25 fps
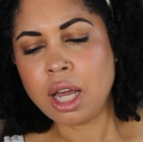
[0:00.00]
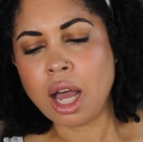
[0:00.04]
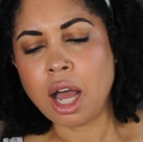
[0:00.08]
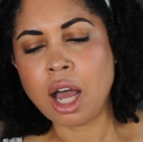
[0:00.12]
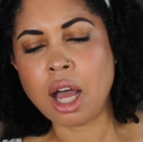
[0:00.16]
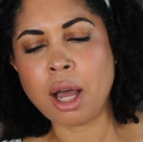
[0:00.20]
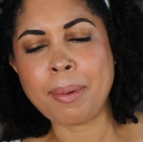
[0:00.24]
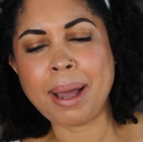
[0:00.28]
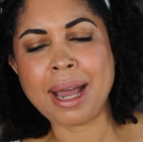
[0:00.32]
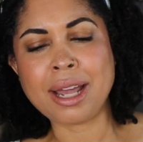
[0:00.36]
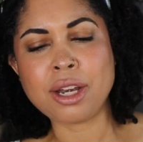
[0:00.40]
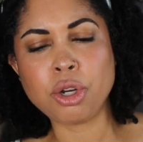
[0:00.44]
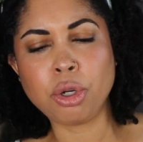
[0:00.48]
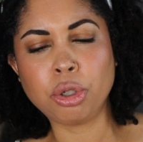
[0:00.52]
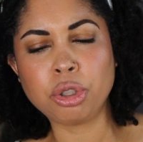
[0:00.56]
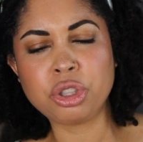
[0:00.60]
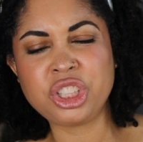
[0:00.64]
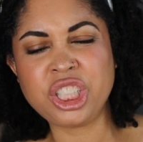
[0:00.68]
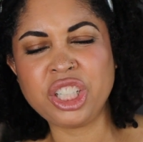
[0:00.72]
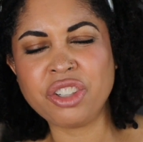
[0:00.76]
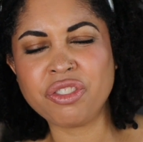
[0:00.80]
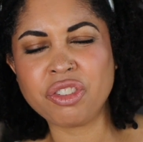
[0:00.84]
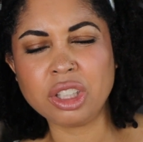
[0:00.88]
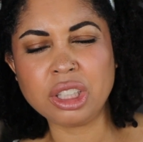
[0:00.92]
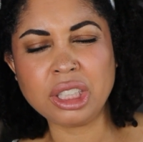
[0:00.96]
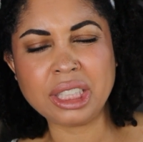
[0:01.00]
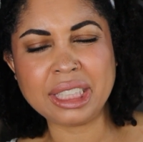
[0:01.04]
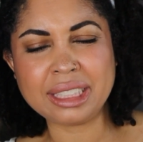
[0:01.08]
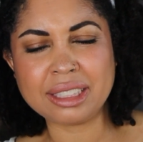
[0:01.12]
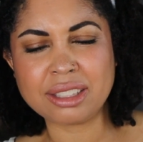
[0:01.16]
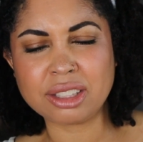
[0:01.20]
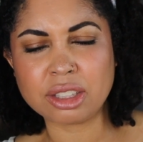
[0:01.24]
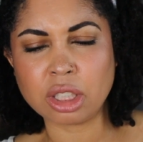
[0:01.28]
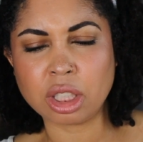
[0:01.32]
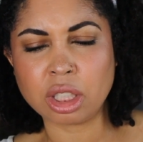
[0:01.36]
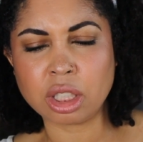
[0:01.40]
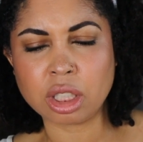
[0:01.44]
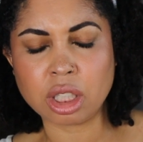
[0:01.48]
I know she
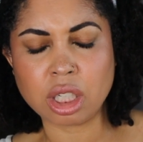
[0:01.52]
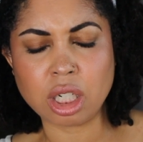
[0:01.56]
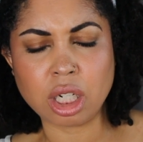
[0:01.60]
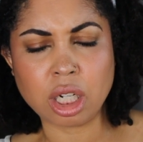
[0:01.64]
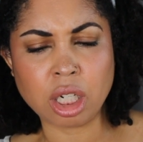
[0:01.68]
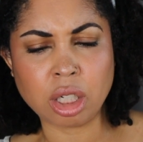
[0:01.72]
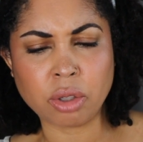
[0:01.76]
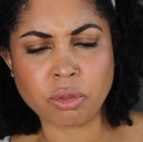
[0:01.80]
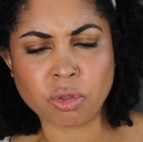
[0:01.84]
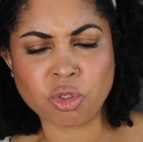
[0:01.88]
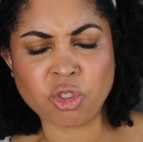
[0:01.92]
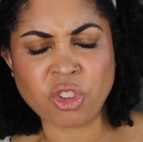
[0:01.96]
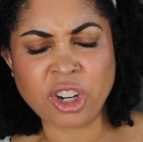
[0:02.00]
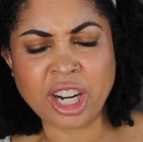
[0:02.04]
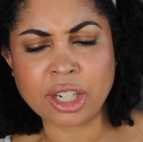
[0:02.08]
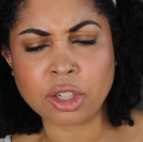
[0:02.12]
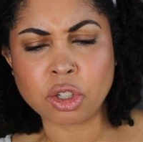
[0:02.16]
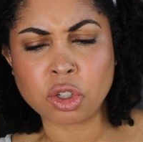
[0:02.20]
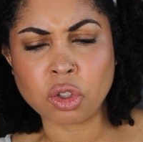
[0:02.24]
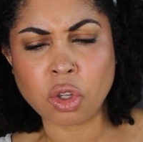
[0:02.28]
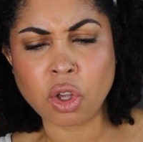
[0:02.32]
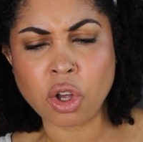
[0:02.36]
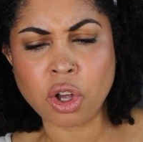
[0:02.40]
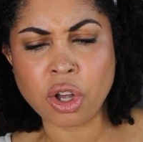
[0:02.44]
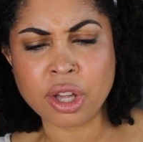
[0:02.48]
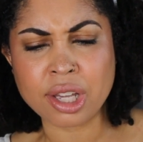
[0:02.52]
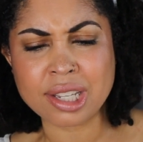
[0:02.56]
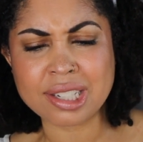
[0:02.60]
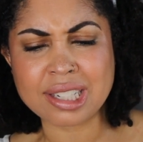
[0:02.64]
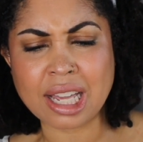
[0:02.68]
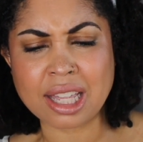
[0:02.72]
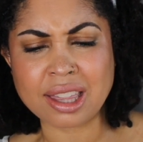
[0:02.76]
released a red gloss.